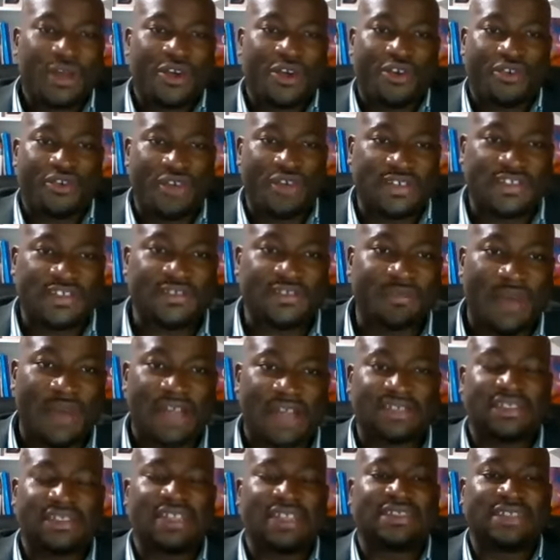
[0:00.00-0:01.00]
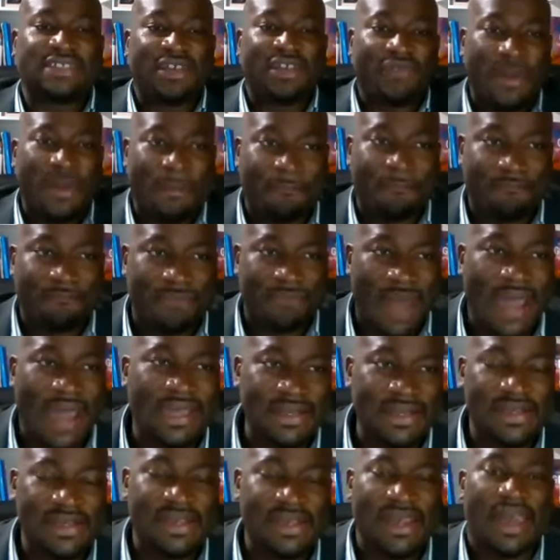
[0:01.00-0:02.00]
Christmas is a
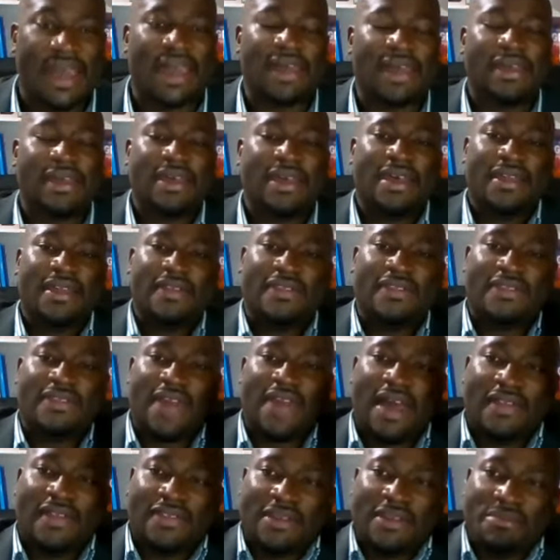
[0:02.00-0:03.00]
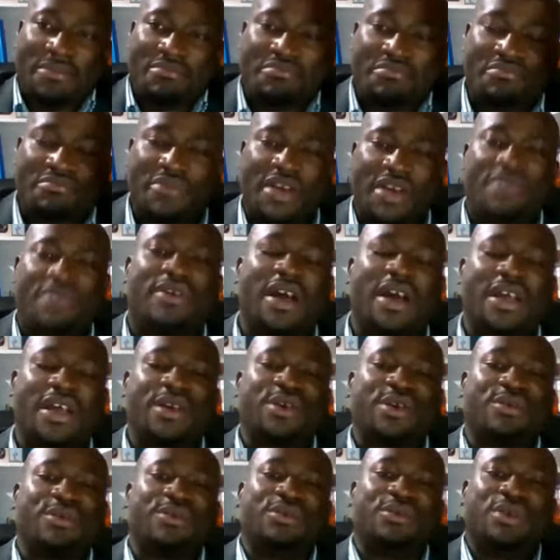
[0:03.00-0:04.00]
reminder that the
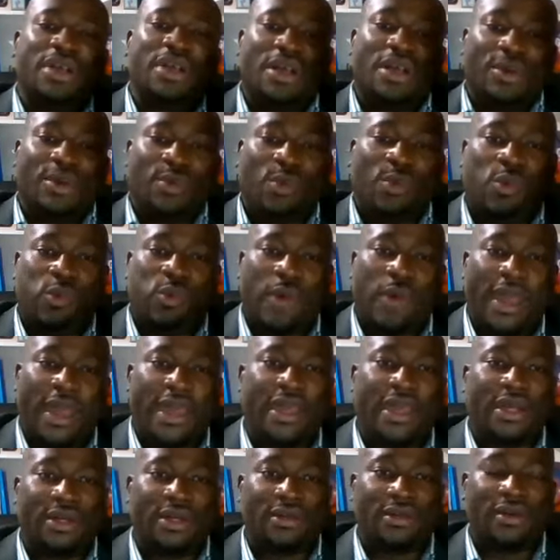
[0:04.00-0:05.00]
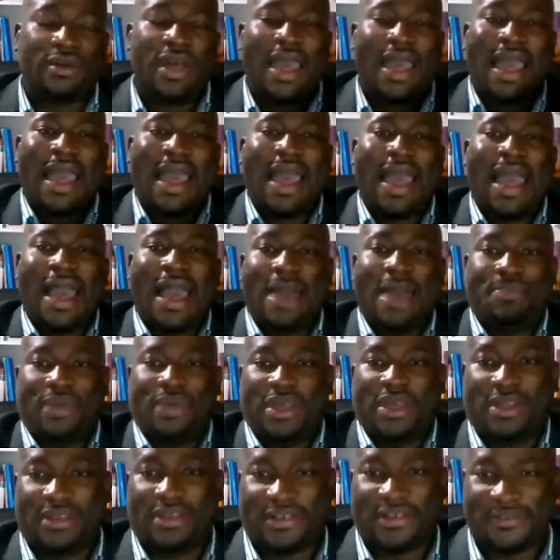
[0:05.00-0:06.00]
miracle will
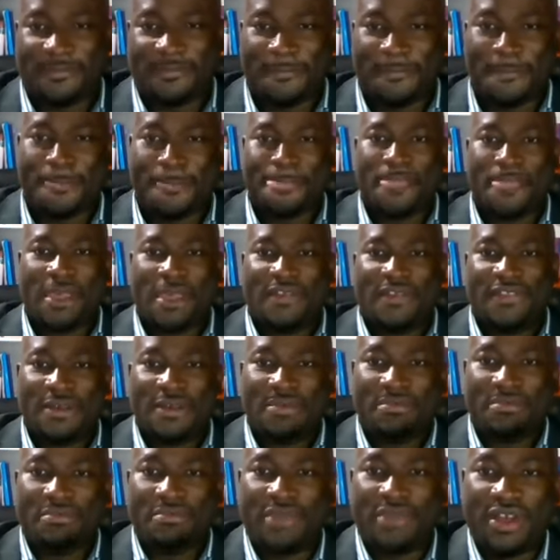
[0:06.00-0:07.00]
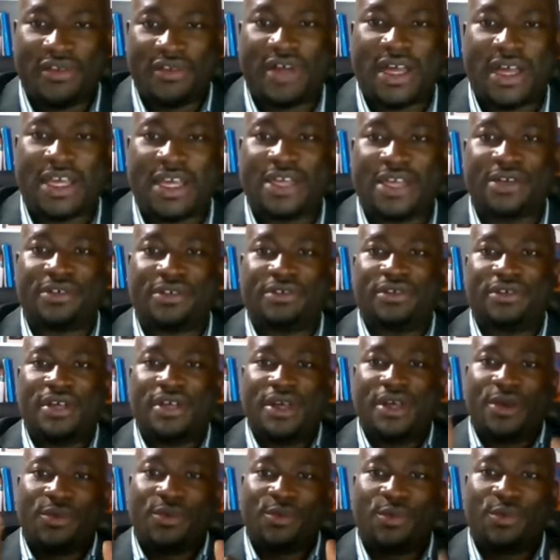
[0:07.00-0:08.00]
happen. The miracle
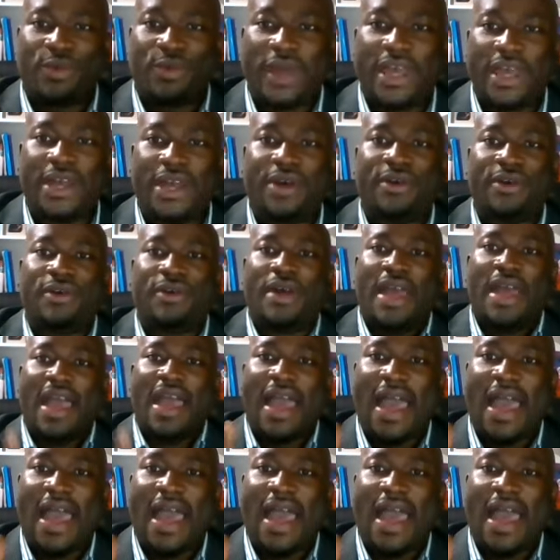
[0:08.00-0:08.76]
will